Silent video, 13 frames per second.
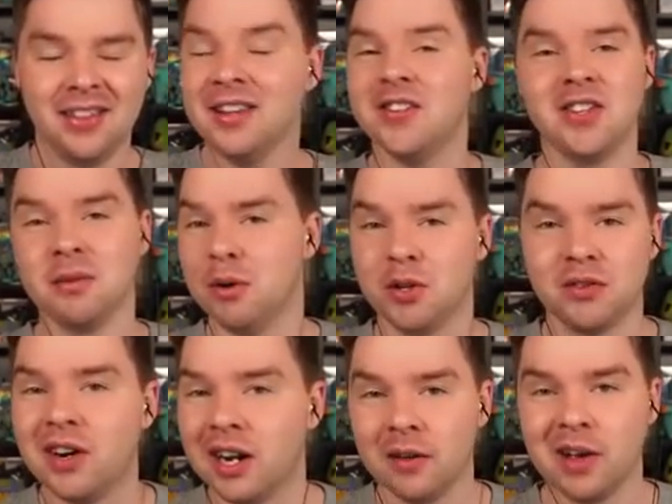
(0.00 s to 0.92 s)
This is the
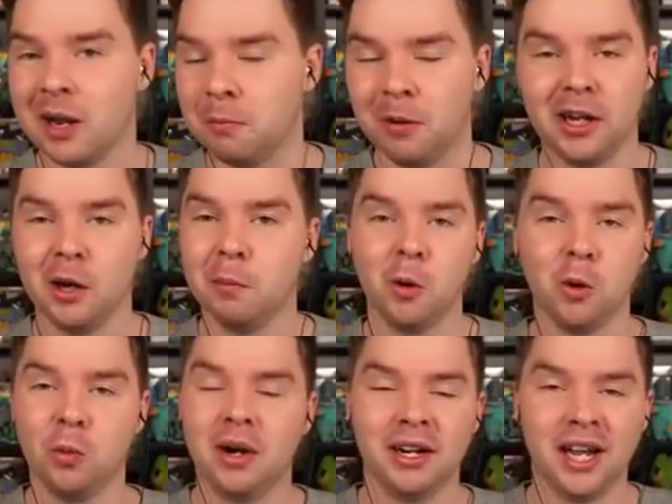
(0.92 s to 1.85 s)
most fun I've had playing a
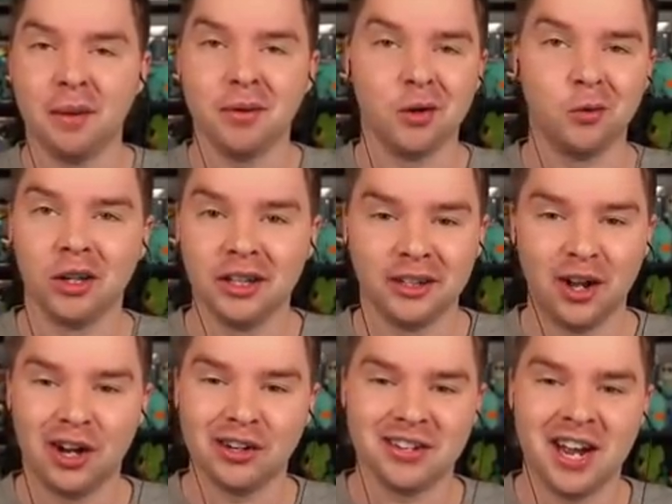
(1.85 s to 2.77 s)
Pokemon game in a really
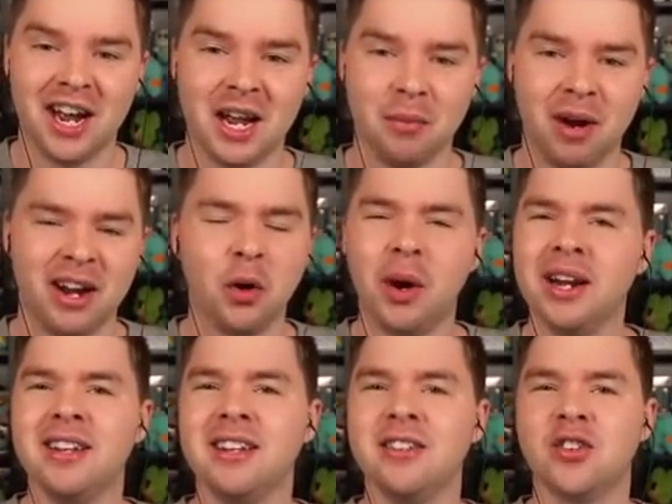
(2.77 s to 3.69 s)
long time. I know
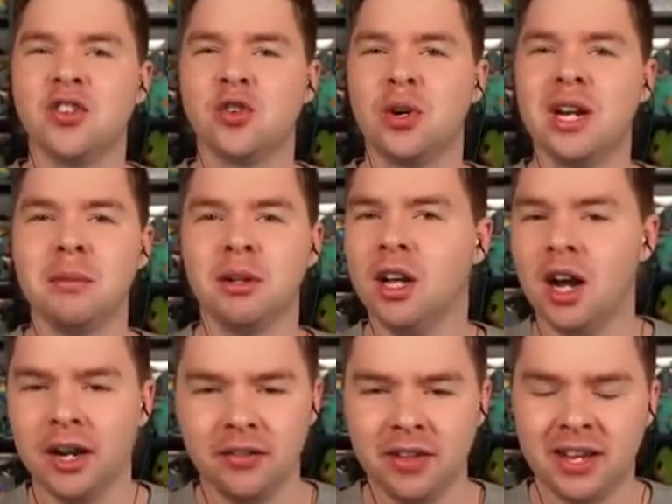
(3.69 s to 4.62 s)
I didn't stream a
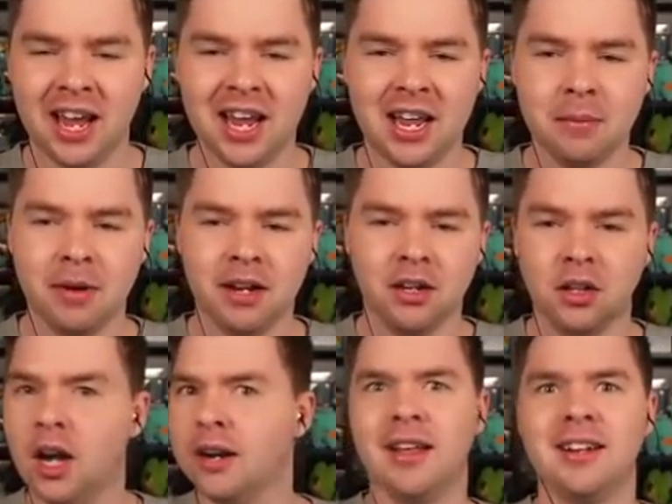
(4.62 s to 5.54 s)
lot of the game and a
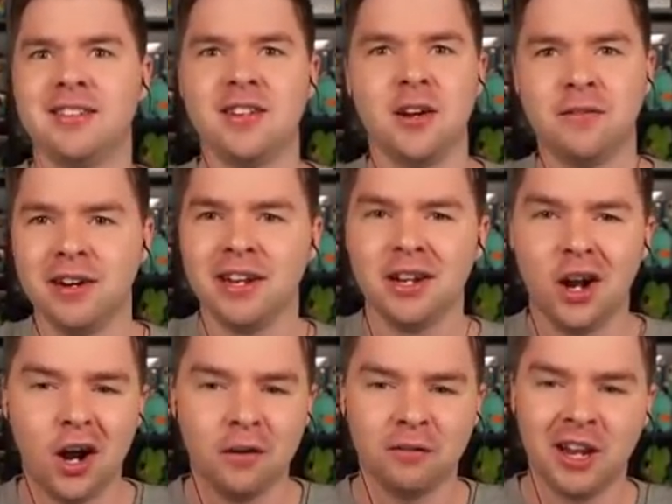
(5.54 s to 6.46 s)
lot of that stuff I did
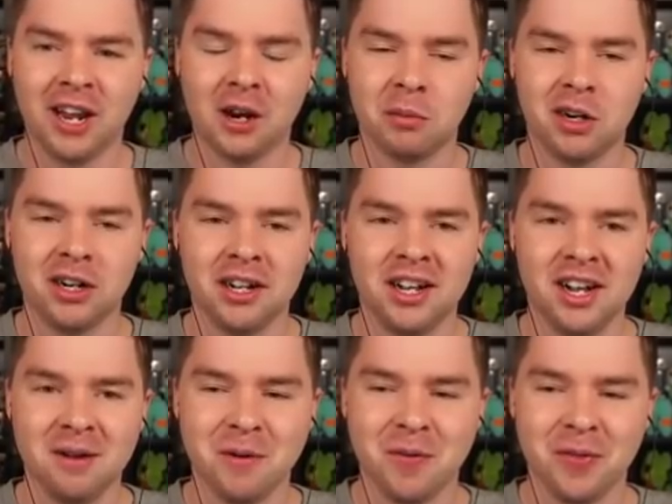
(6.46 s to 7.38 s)
off camera,
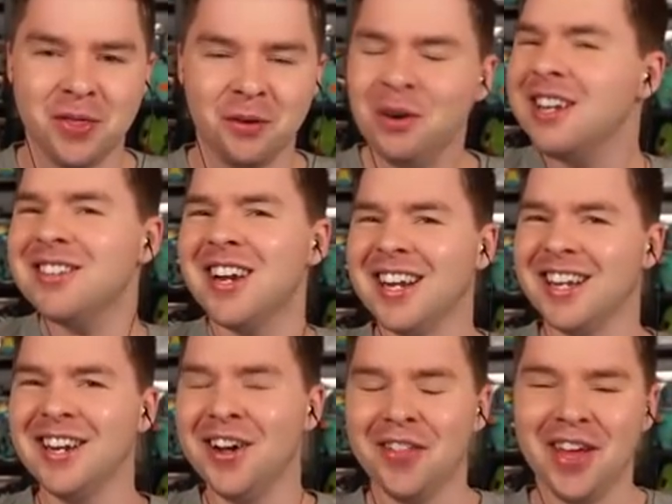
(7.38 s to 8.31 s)
but the reason I
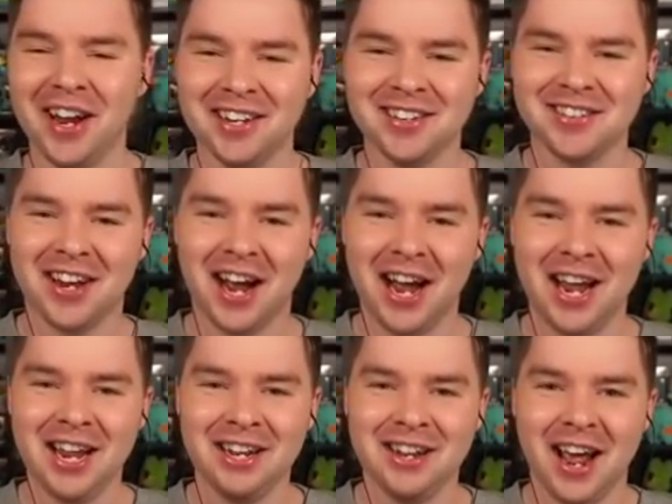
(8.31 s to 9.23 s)
did all that is
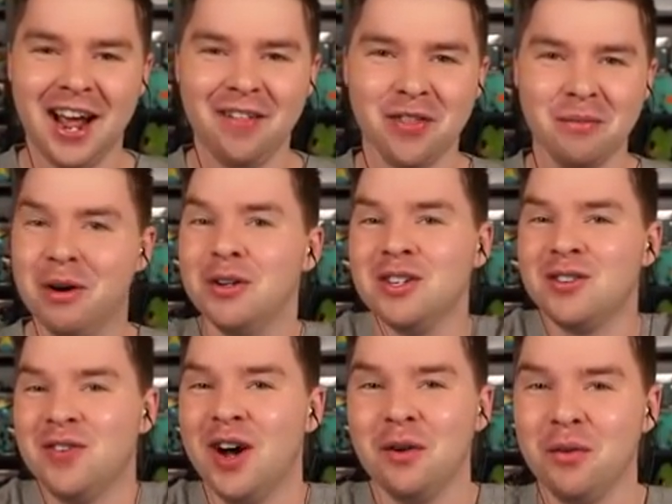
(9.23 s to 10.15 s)
I had the
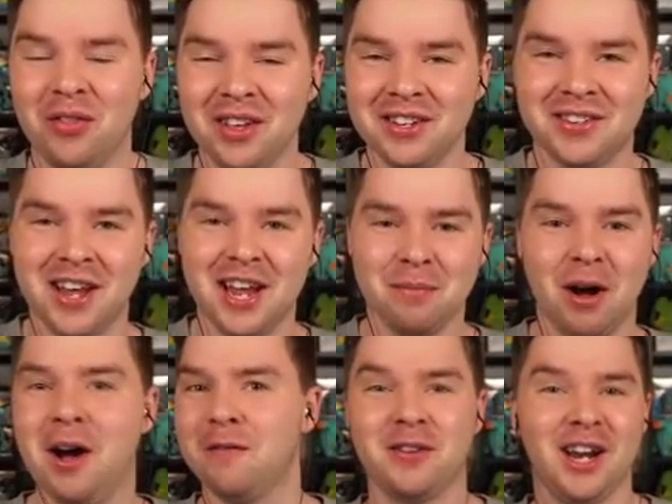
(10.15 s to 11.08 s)
most fun with this game
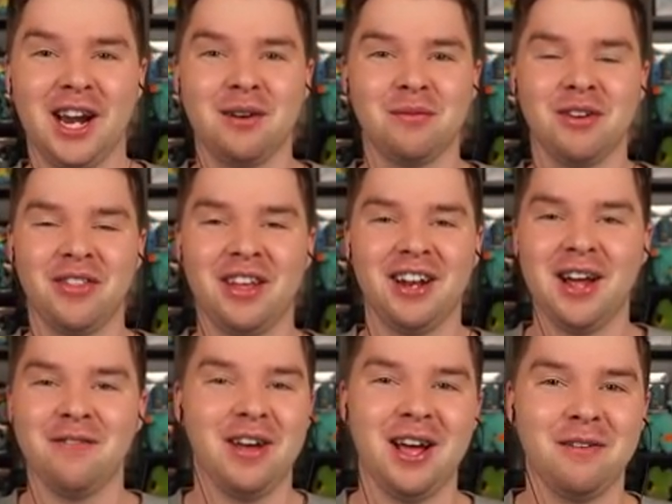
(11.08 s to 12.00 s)
off camera than
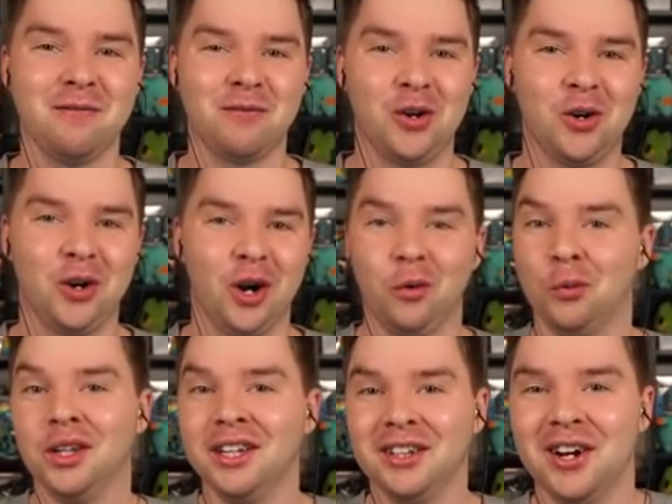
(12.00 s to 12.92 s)
I've had for a
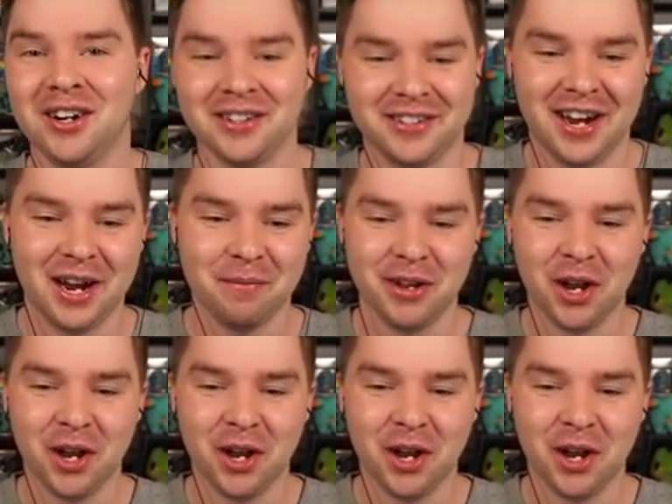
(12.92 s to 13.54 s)
really long time.